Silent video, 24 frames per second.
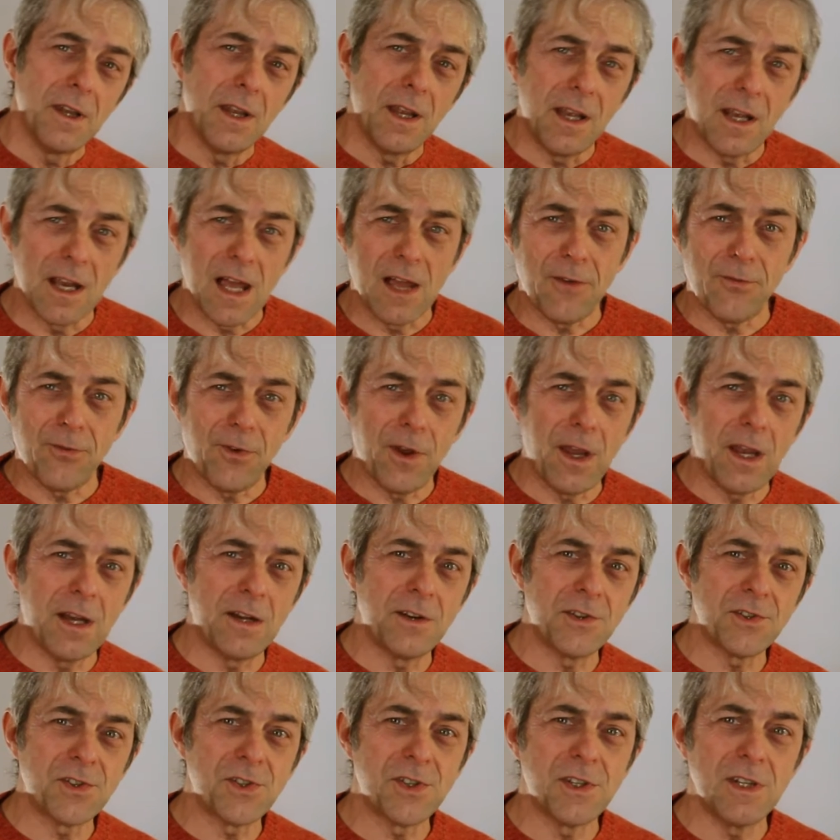enough
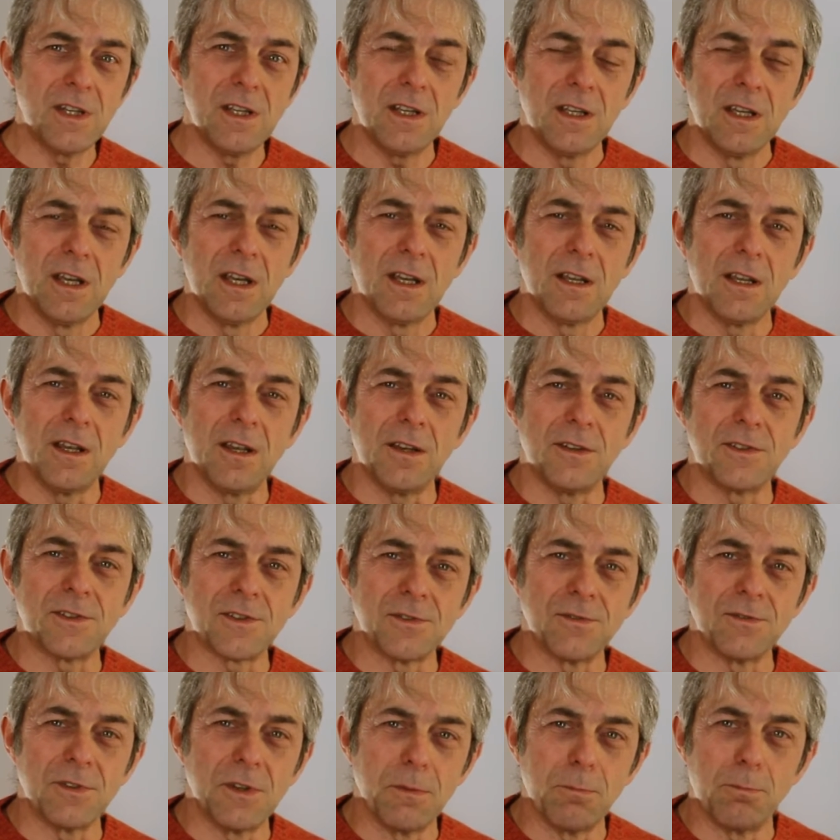energy
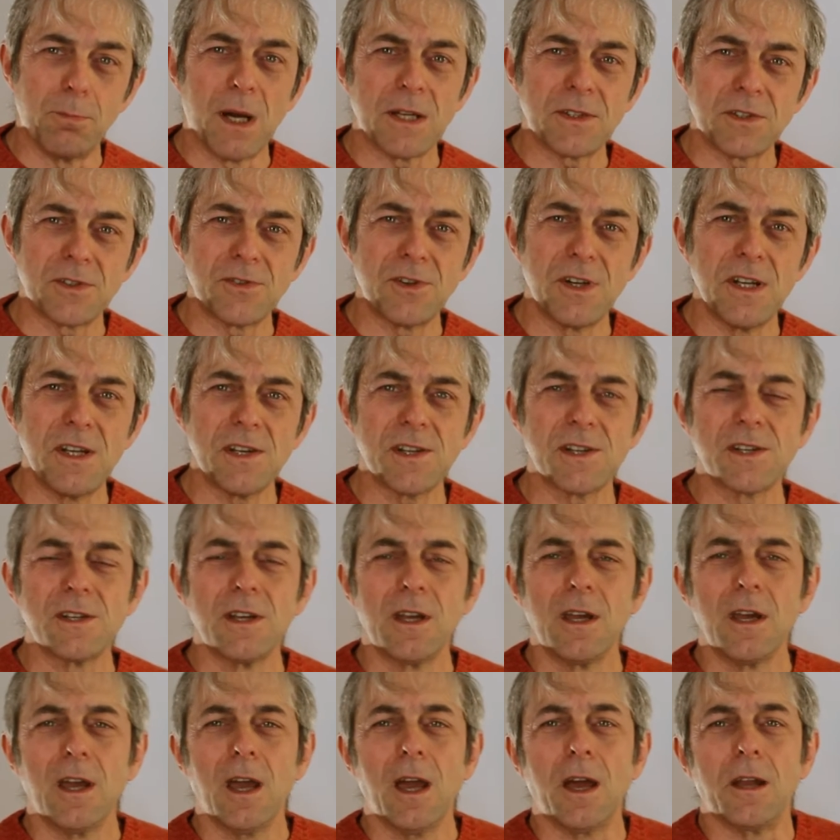into the batteries
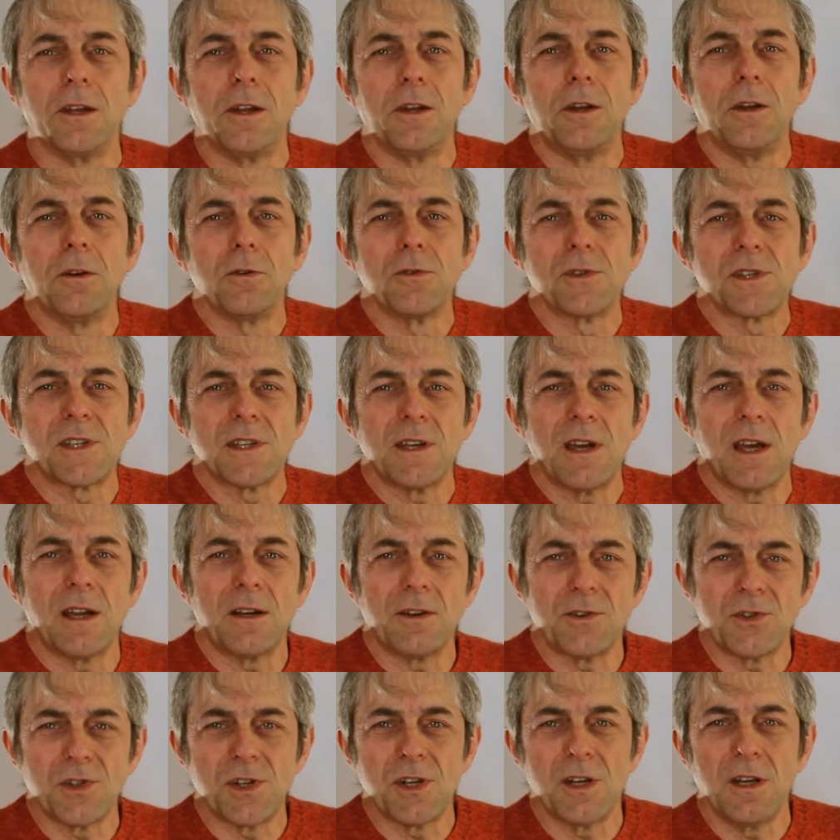and use the
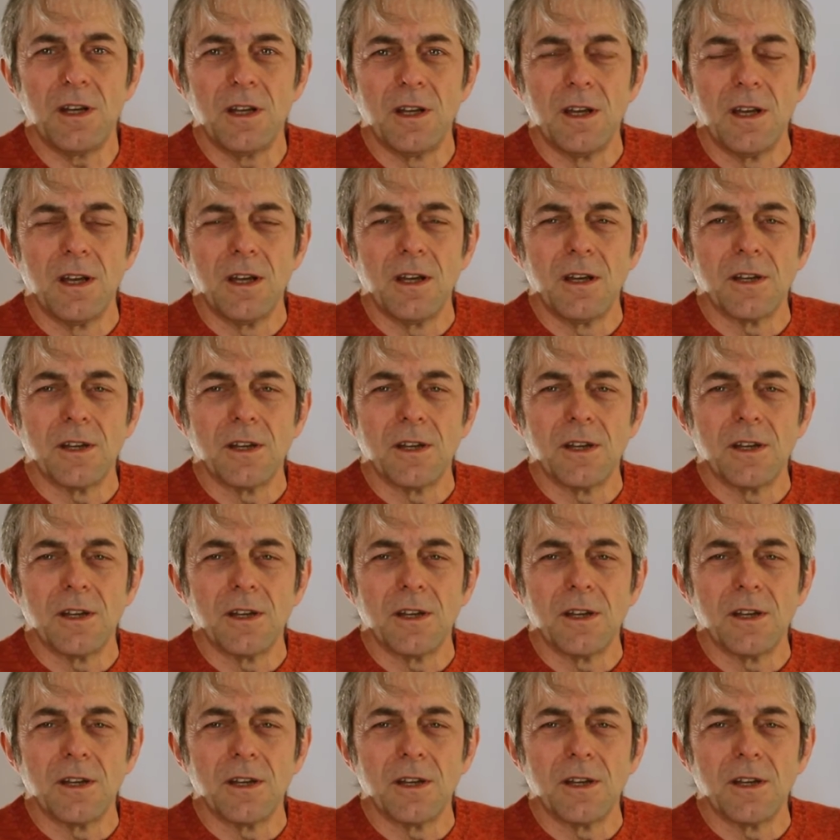energy